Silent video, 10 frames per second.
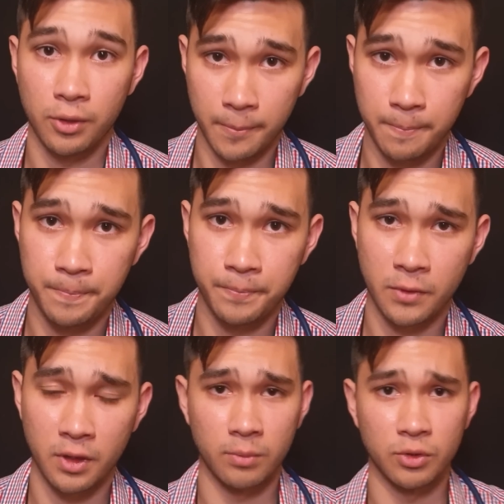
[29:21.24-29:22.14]
Okay,
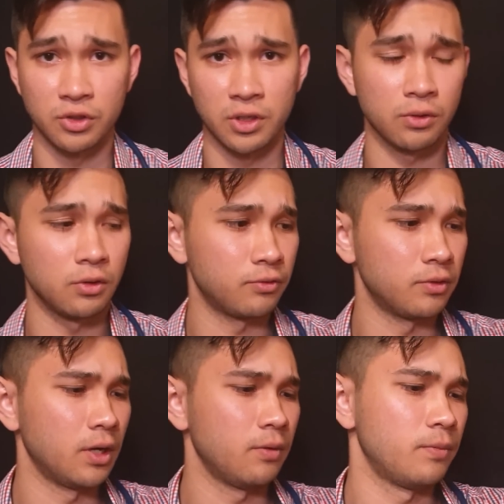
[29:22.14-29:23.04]
I must duck off
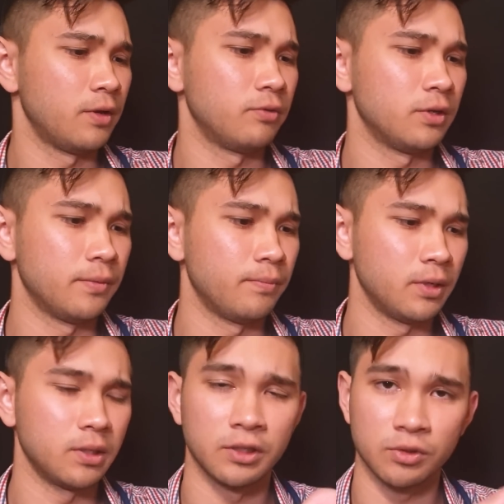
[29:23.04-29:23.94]
now. I've
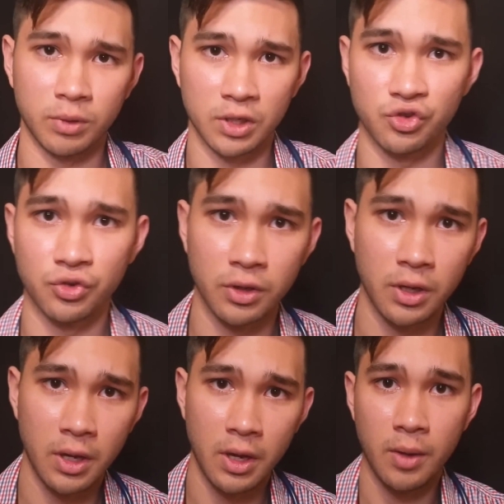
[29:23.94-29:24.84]
my next patient,
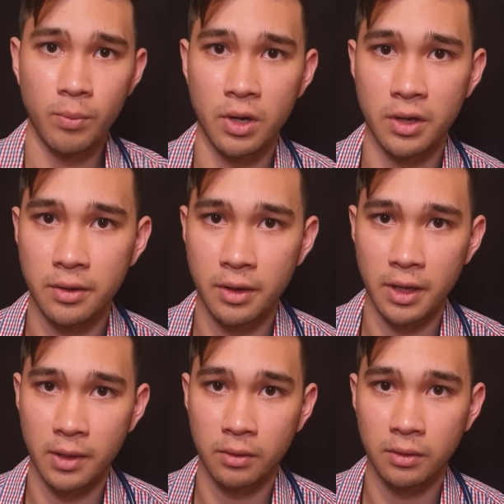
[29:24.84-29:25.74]
but
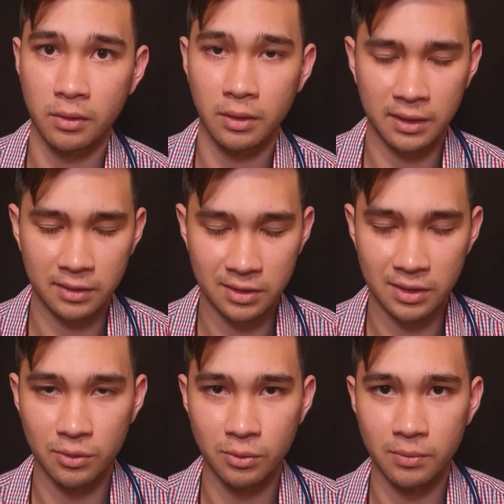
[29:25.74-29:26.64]
glad to
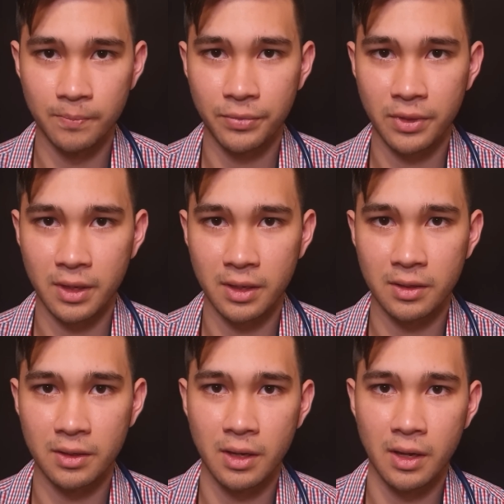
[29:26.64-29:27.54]
see you,
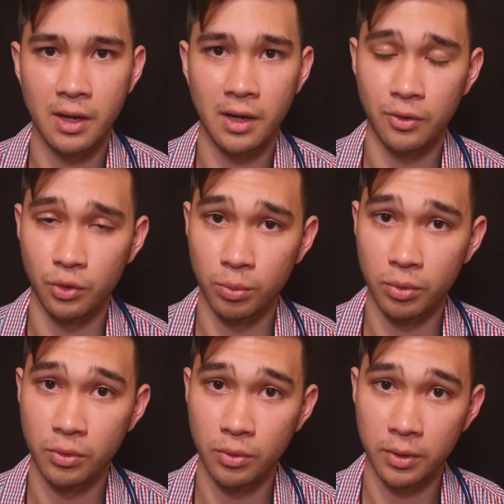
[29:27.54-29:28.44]
and I hope
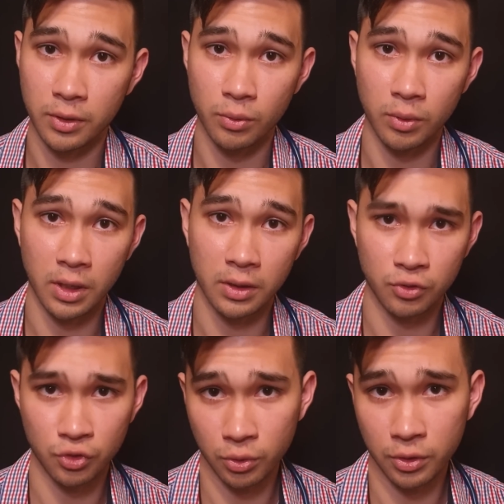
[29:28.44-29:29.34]
you are
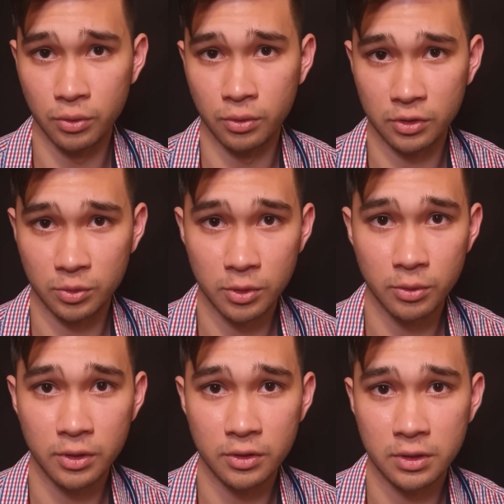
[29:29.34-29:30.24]
enjoying your
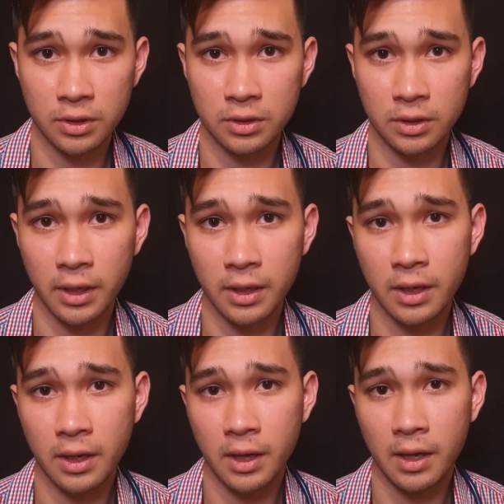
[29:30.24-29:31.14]
experience here today.